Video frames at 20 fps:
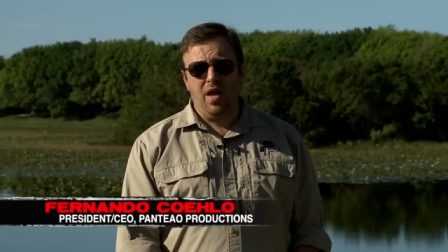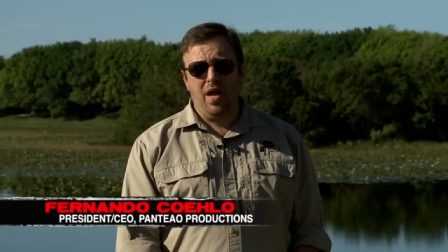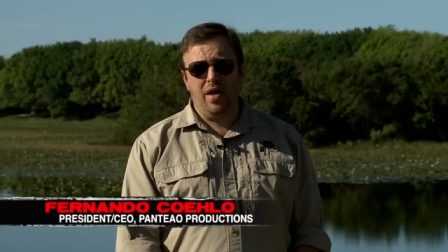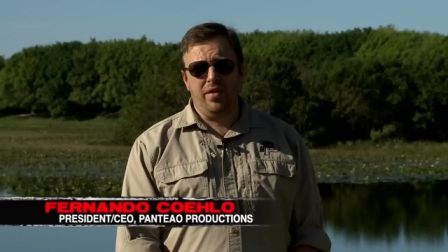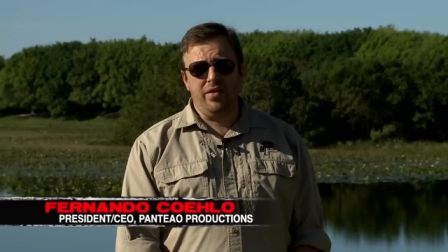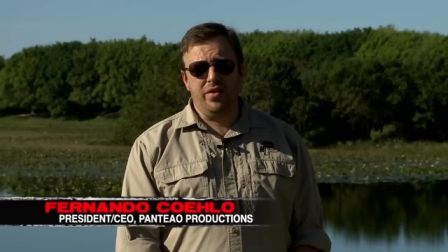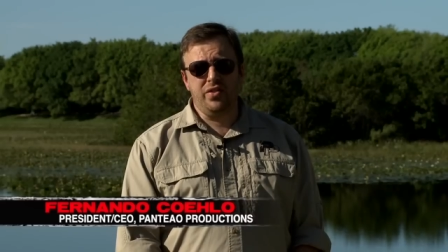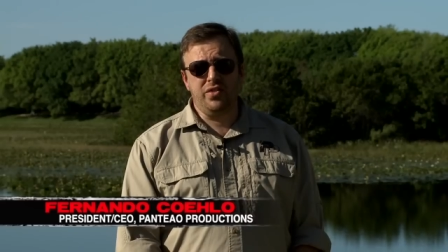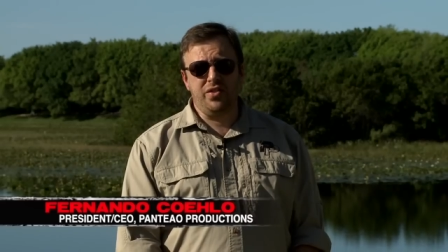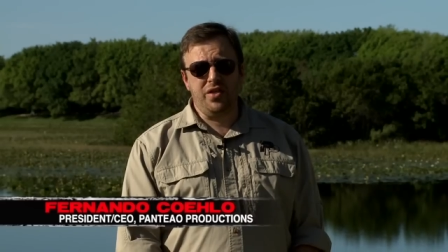
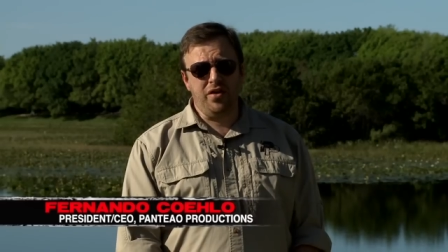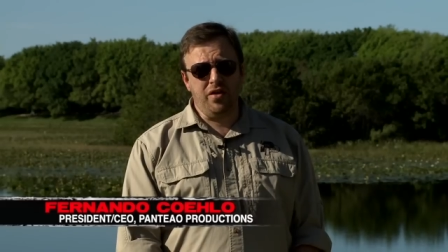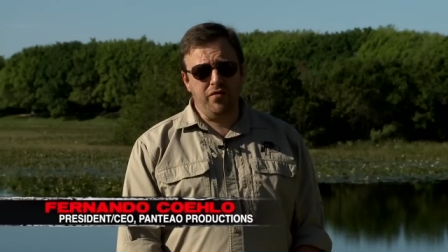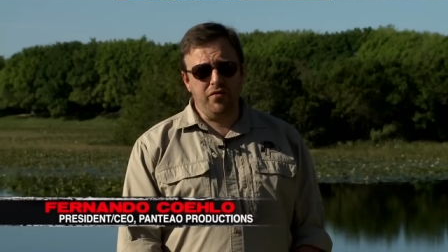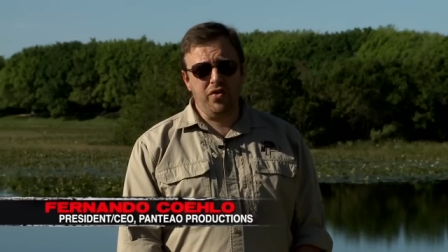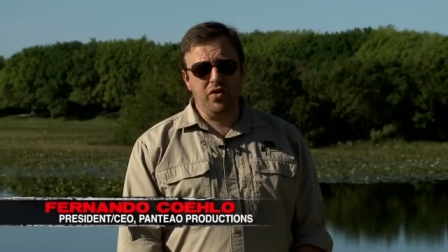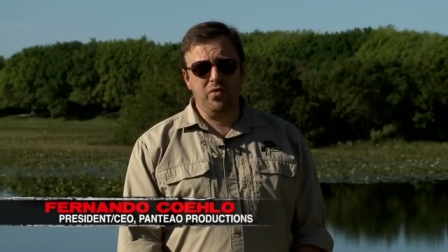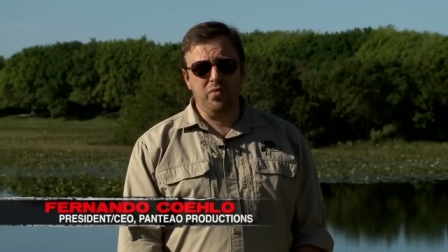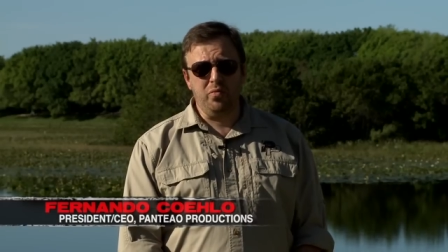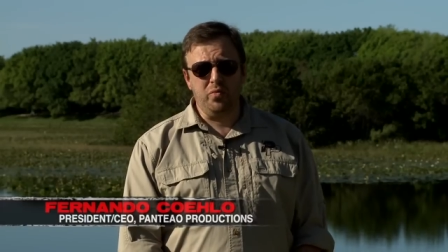and this
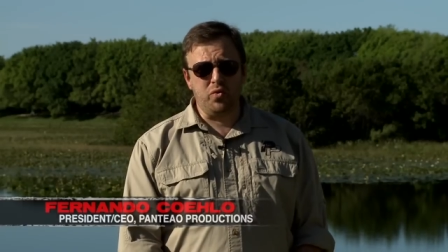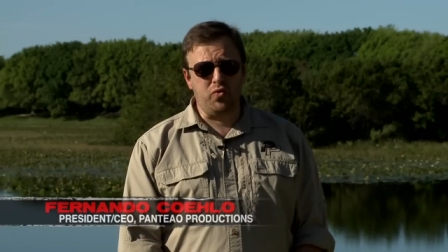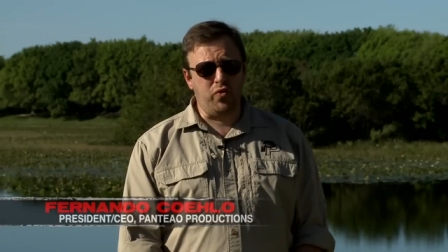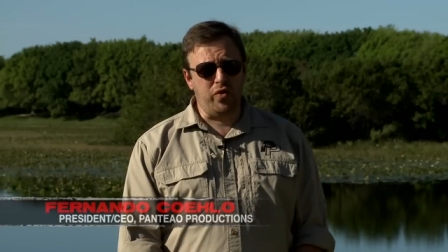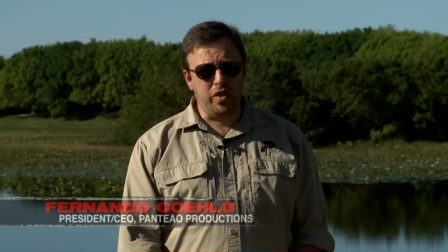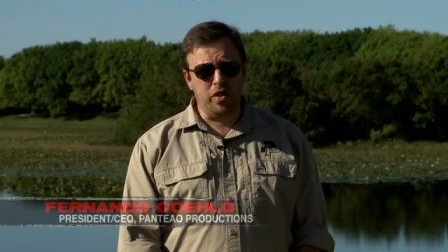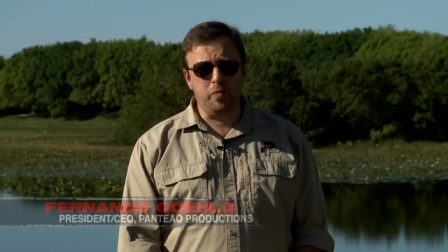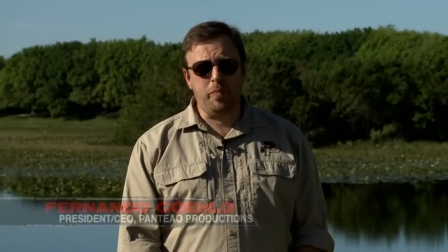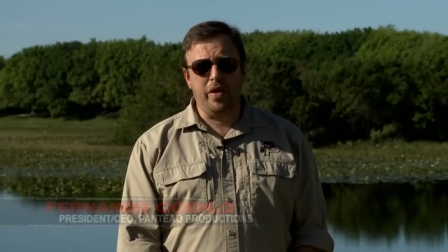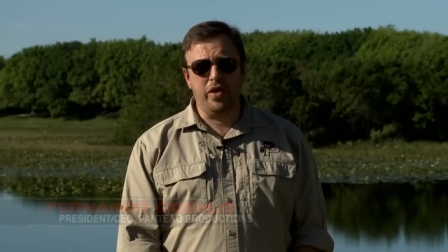interview was
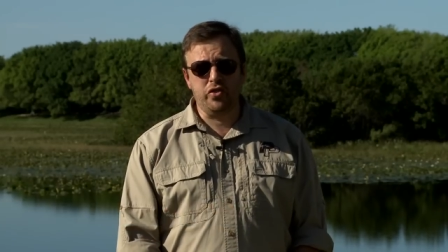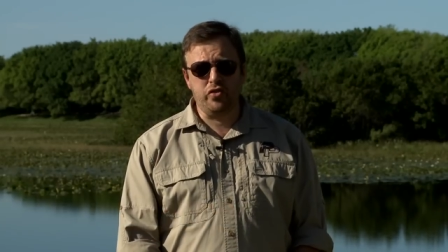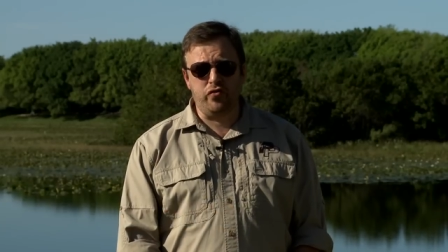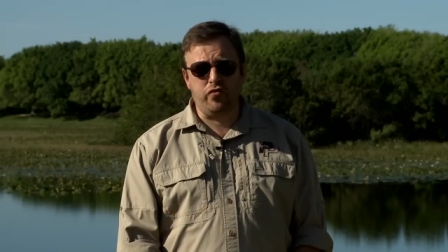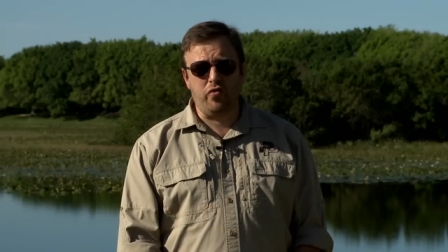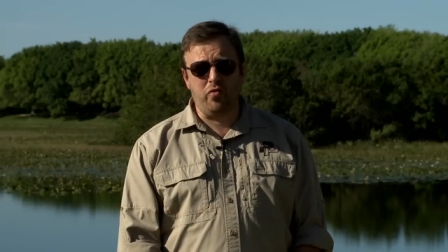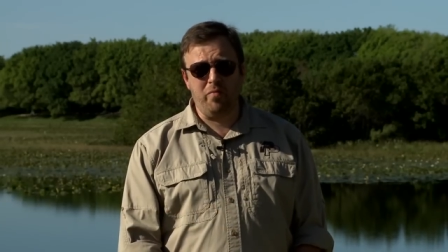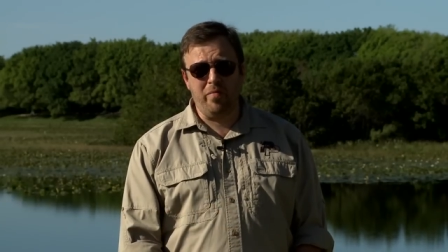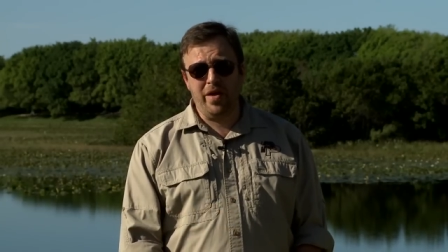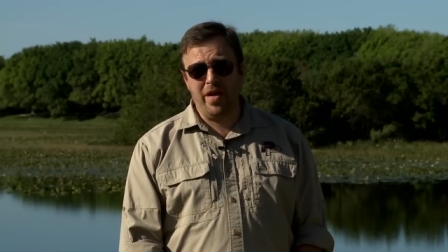really special
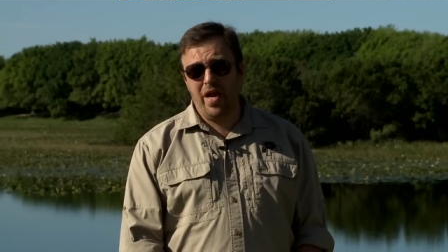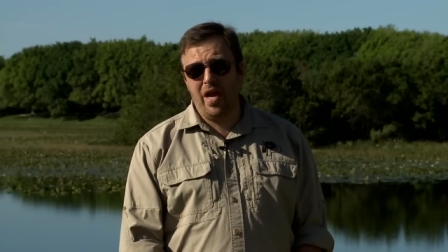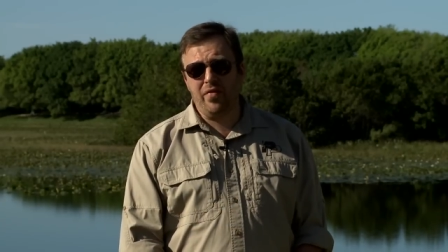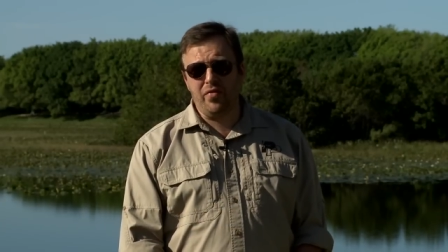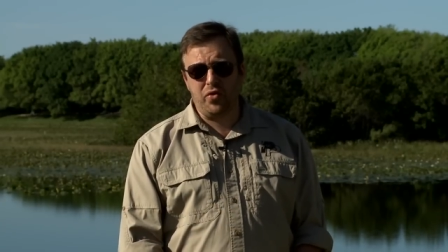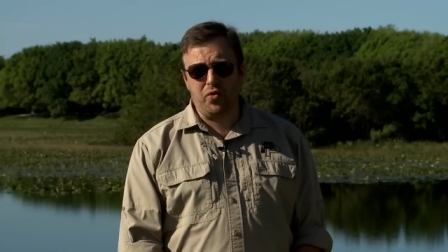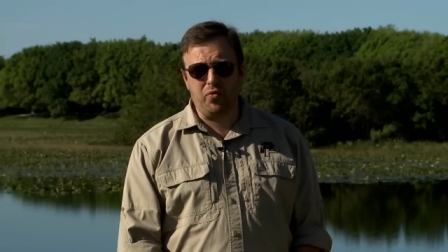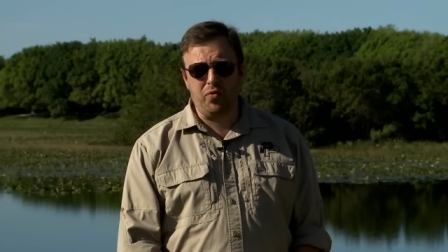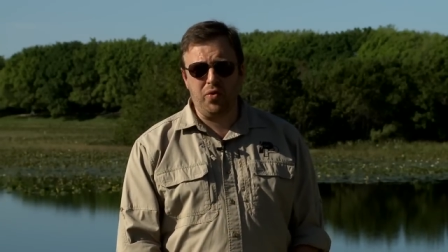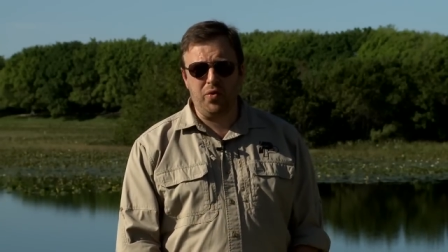for me
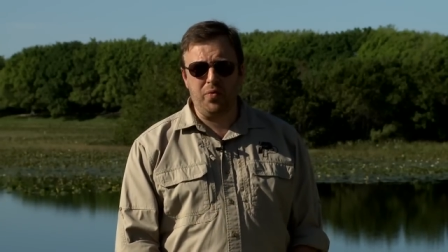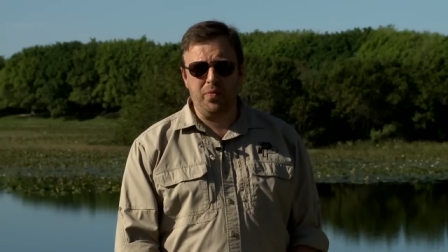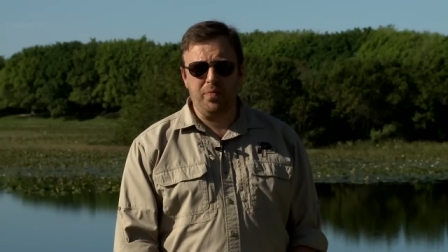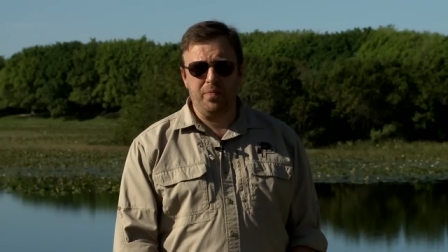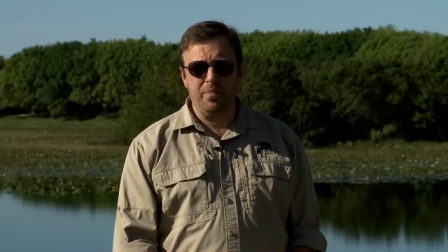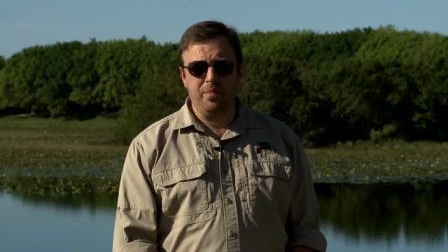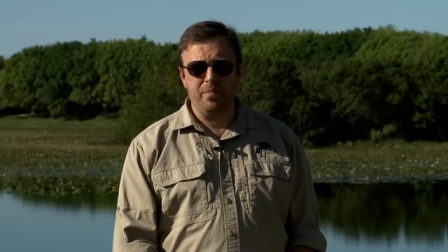and the crew.